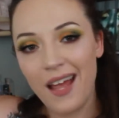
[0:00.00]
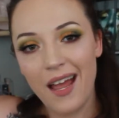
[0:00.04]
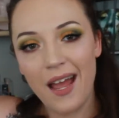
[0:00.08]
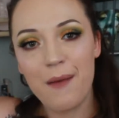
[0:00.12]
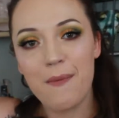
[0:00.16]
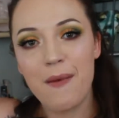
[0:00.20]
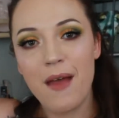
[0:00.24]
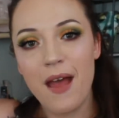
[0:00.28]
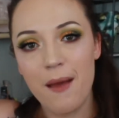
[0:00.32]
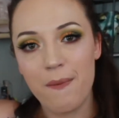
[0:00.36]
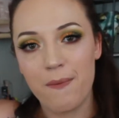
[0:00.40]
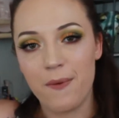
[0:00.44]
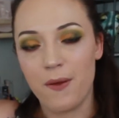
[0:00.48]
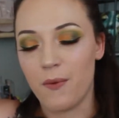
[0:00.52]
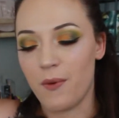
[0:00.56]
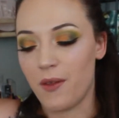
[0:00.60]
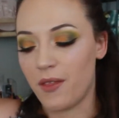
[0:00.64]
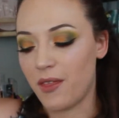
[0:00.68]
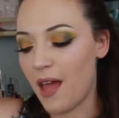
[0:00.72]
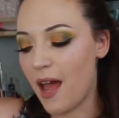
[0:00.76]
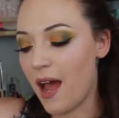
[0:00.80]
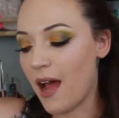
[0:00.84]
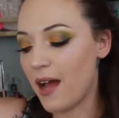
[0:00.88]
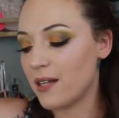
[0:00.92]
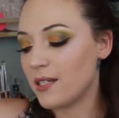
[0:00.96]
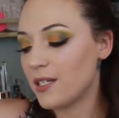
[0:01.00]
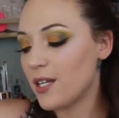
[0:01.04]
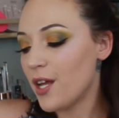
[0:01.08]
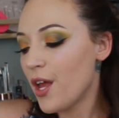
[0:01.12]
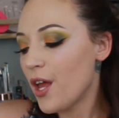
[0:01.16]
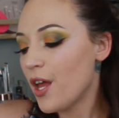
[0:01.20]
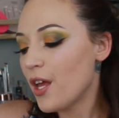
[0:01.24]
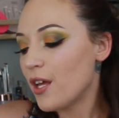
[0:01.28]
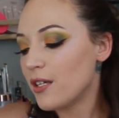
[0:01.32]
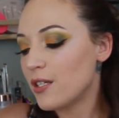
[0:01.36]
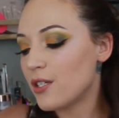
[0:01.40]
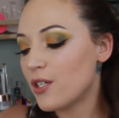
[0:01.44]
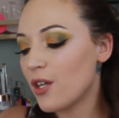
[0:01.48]
I'm happy with that.
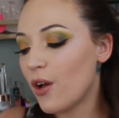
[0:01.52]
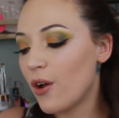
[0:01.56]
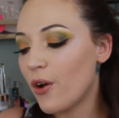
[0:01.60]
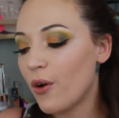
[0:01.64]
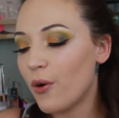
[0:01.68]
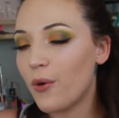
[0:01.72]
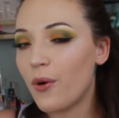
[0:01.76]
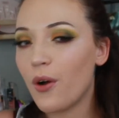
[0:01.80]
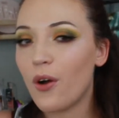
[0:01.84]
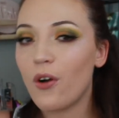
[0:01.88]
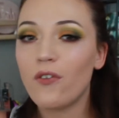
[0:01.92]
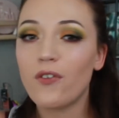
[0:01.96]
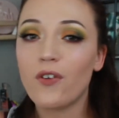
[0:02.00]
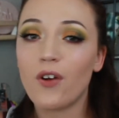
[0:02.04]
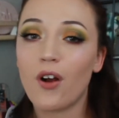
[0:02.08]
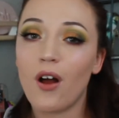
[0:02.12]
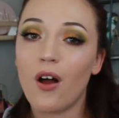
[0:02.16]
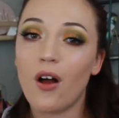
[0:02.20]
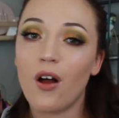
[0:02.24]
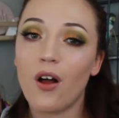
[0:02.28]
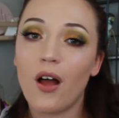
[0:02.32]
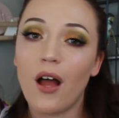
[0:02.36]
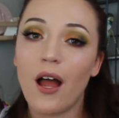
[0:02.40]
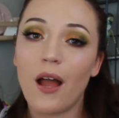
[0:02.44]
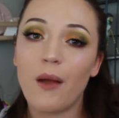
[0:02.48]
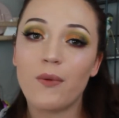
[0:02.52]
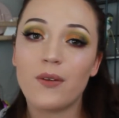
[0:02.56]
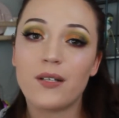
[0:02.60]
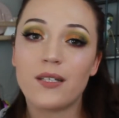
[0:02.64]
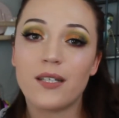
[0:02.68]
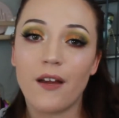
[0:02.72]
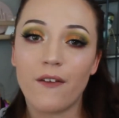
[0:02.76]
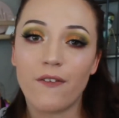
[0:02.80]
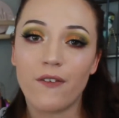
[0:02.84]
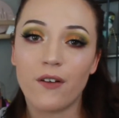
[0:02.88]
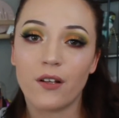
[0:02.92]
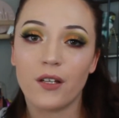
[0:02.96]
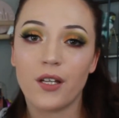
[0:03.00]
So overall, I would
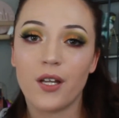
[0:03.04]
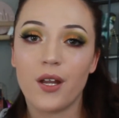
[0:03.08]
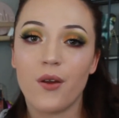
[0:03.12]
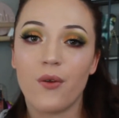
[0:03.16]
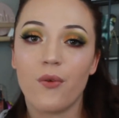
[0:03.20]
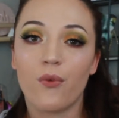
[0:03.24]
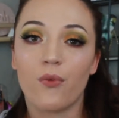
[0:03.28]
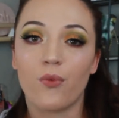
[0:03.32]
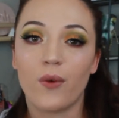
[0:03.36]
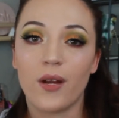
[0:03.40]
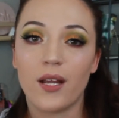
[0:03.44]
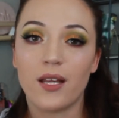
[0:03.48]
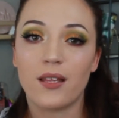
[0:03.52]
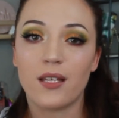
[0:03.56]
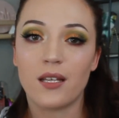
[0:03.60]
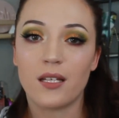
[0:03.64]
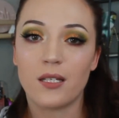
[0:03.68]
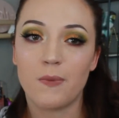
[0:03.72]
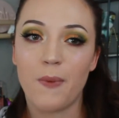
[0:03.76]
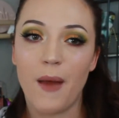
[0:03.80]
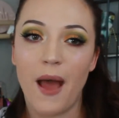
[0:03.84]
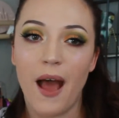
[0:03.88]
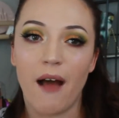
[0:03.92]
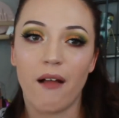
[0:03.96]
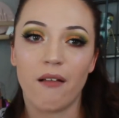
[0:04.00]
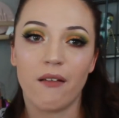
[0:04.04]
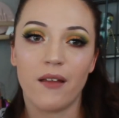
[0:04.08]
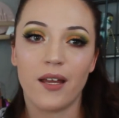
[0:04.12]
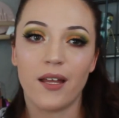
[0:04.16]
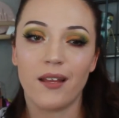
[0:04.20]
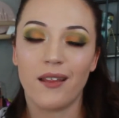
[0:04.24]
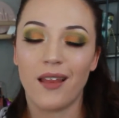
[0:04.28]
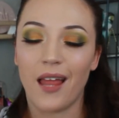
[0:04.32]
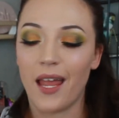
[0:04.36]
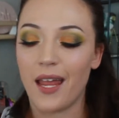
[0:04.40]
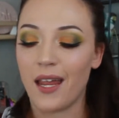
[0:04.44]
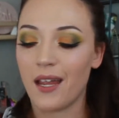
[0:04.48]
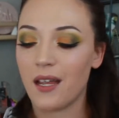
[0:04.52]
definitely rate this
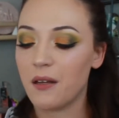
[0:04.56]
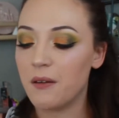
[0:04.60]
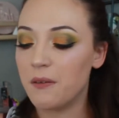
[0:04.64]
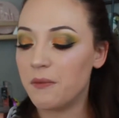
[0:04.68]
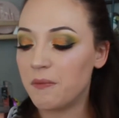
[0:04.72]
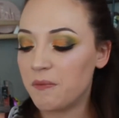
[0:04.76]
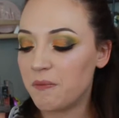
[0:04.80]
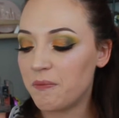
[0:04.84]
palette like